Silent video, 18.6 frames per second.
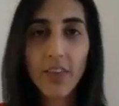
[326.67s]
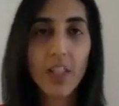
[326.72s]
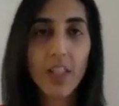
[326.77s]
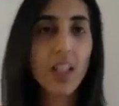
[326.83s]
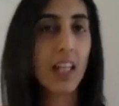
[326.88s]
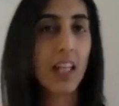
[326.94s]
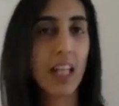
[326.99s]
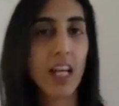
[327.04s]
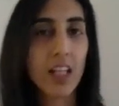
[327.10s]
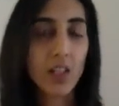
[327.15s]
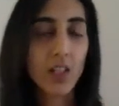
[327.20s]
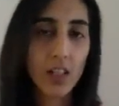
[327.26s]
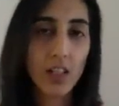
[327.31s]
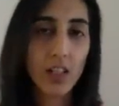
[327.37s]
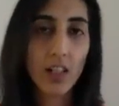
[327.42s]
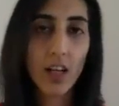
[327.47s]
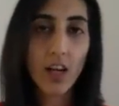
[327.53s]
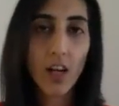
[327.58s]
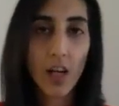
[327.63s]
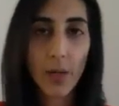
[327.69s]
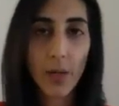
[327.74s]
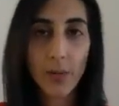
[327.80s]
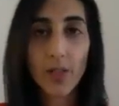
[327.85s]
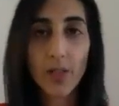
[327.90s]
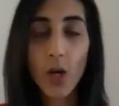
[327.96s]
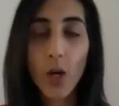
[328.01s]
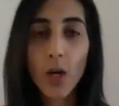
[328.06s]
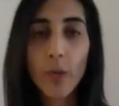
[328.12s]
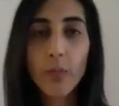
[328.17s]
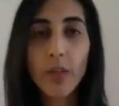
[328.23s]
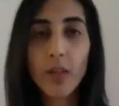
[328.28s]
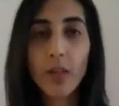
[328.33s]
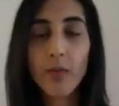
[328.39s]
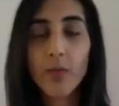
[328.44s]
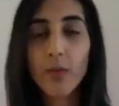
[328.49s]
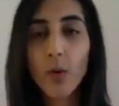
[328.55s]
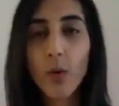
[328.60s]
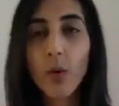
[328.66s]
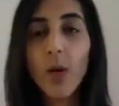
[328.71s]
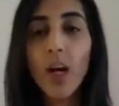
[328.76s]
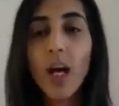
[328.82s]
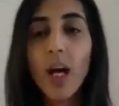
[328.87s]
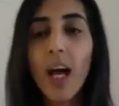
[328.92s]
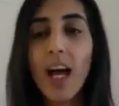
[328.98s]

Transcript: the connection that I was hoping for.